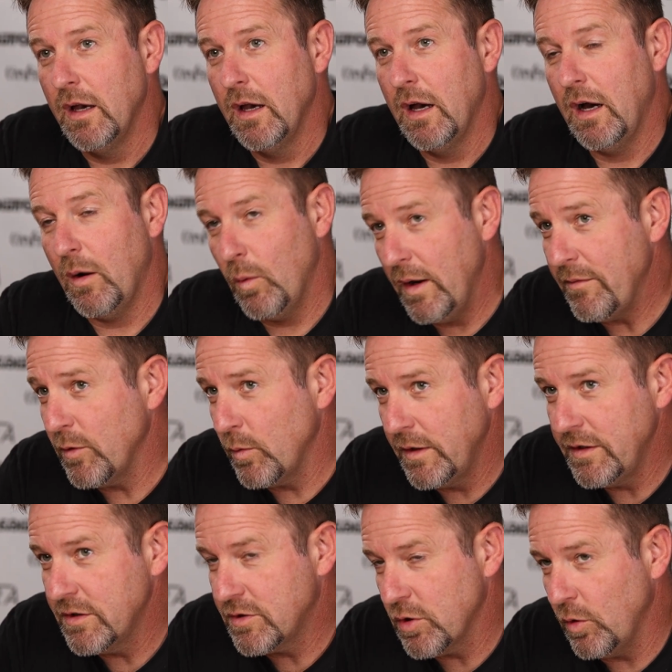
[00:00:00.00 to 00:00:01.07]
However, when
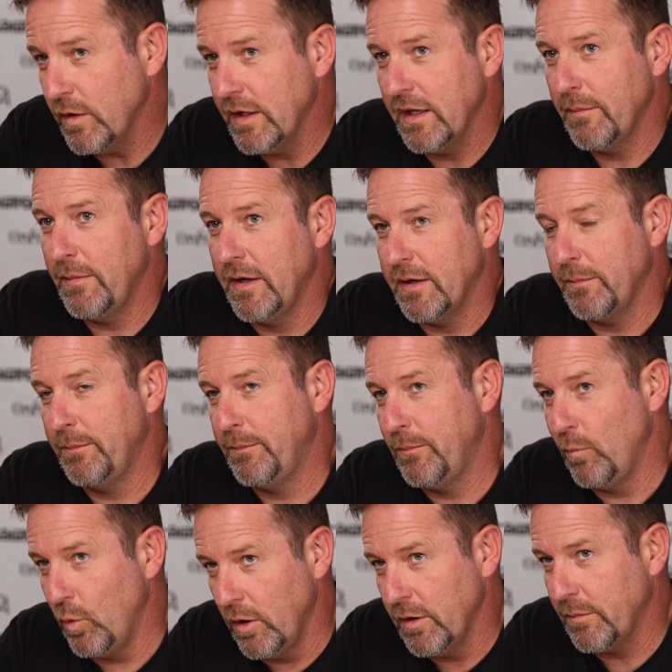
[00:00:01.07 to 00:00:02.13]
you're talking about a
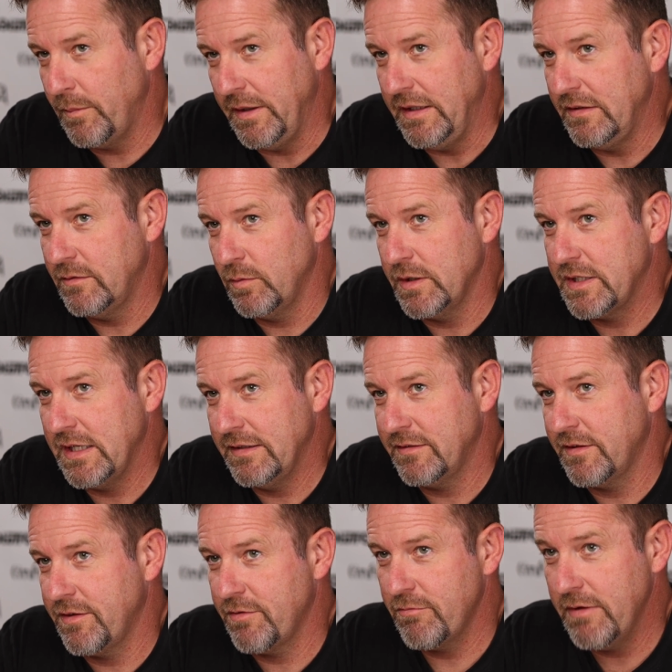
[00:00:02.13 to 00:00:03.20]
workpiece which
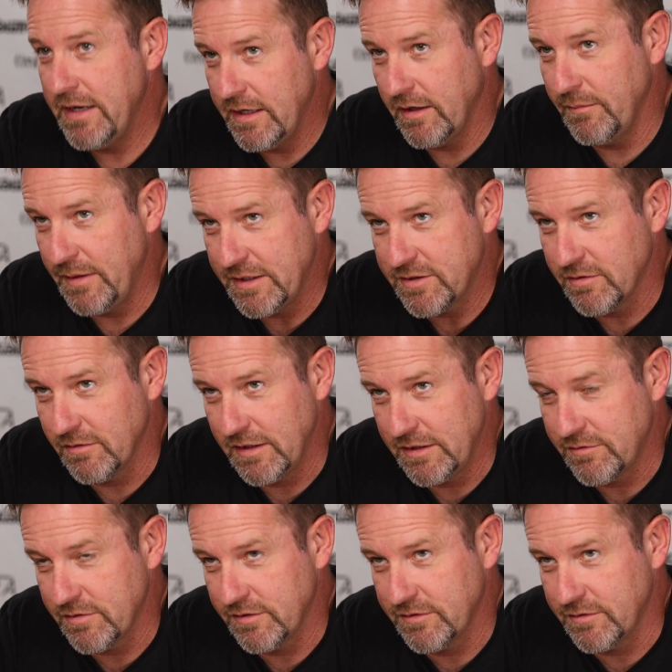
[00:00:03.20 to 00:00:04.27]
has three-dimensional
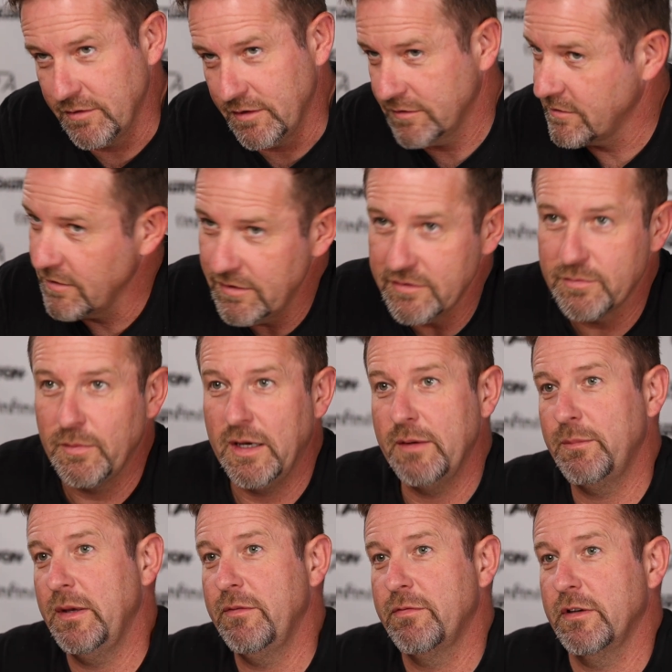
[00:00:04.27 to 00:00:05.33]
interest to it, so this
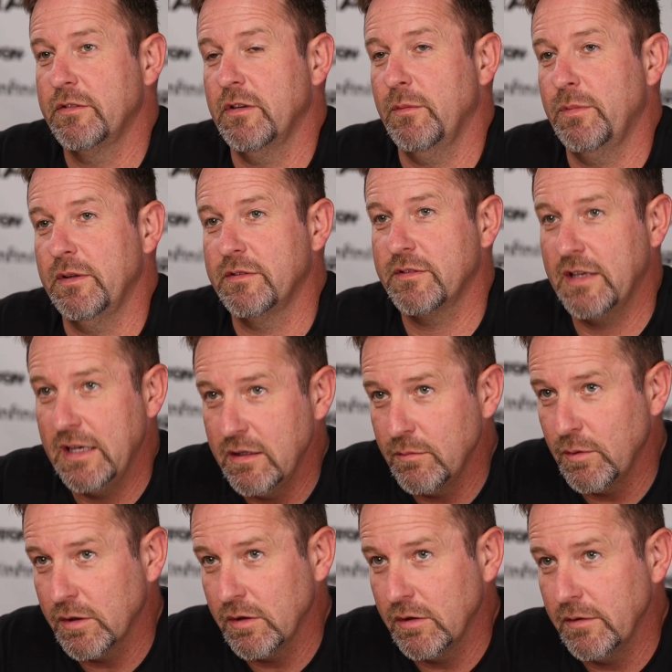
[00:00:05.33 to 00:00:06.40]
might be, for example, a scale
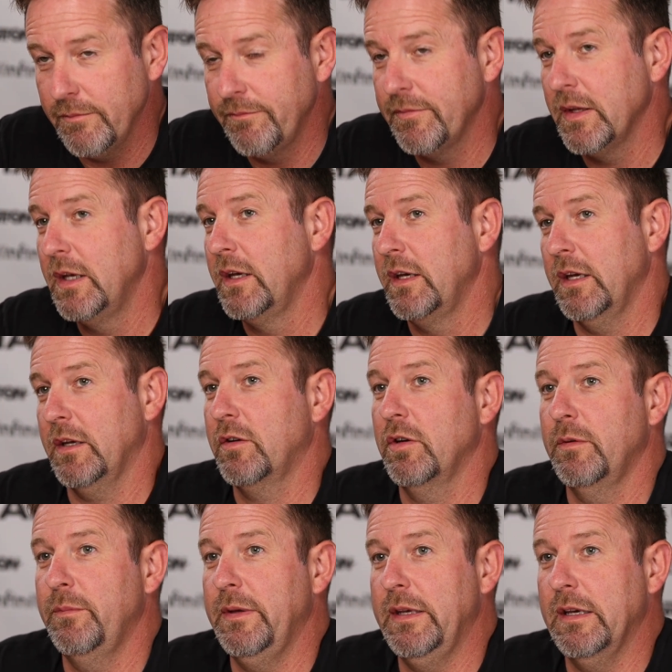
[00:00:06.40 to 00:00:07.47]
model, it
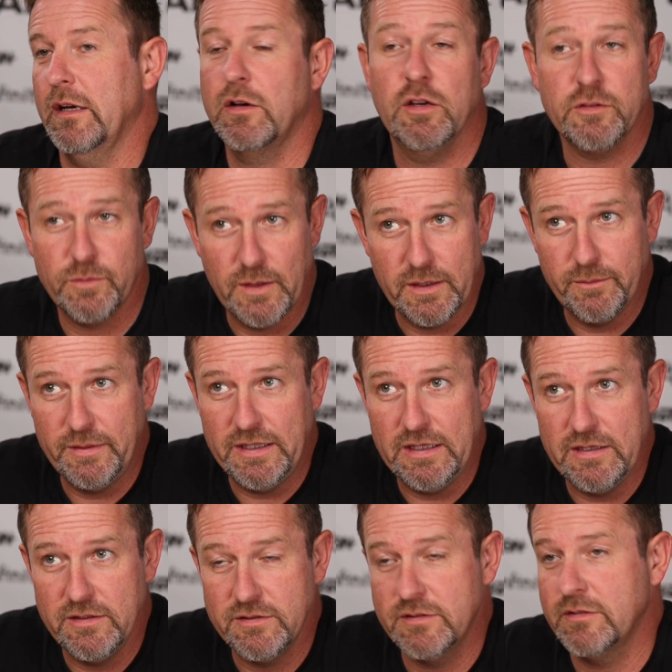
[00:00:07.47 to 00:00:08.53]
could be a cosplay
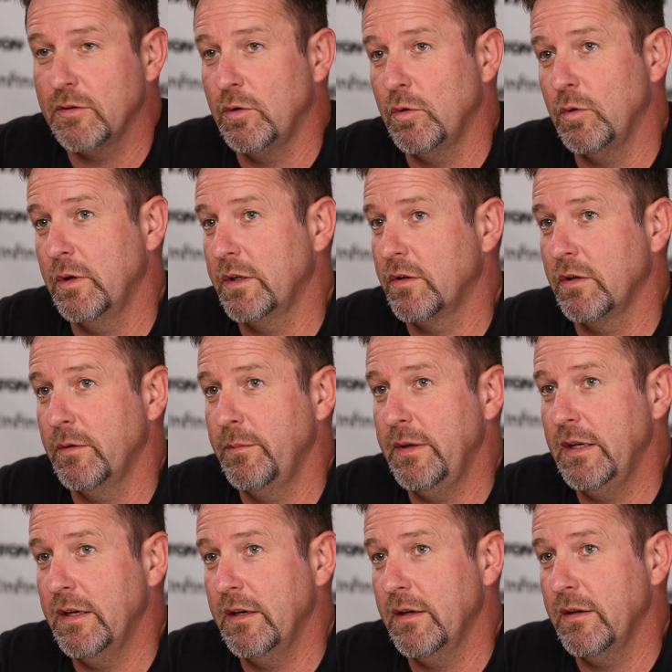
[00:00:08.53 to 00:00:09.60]
piece, or it could
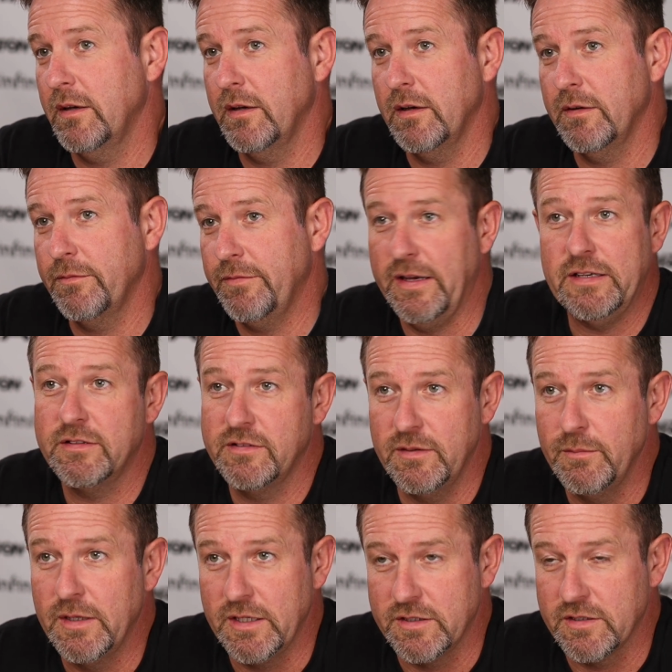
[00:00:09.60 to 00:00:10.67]
be a
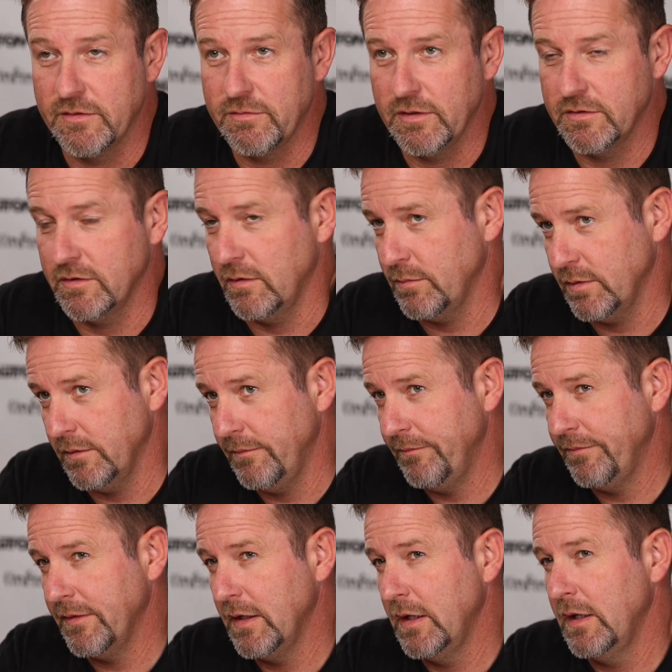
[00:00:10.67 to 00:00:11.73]
fantasy miniature, for example.
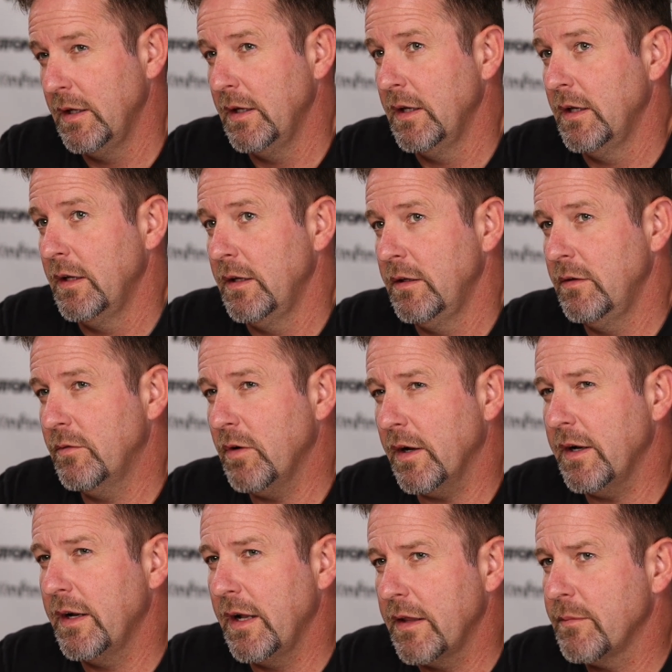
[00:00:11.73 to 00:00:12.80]
You've
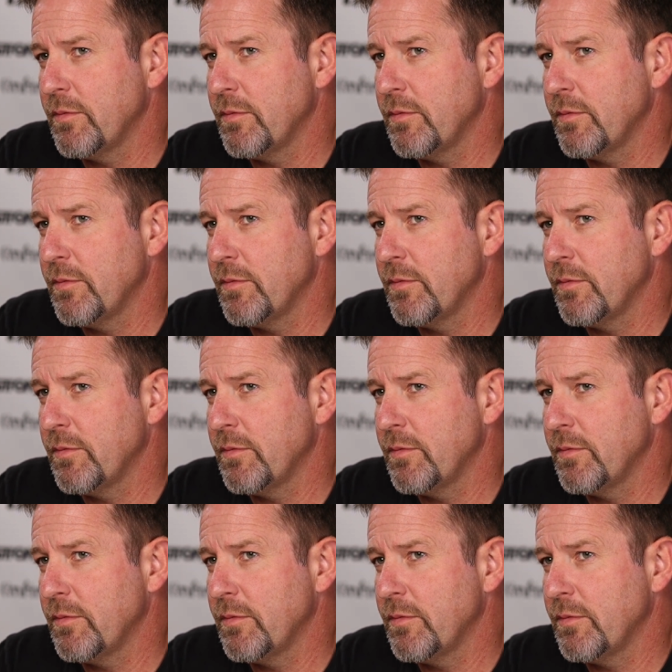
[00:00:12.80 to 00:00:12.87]
got another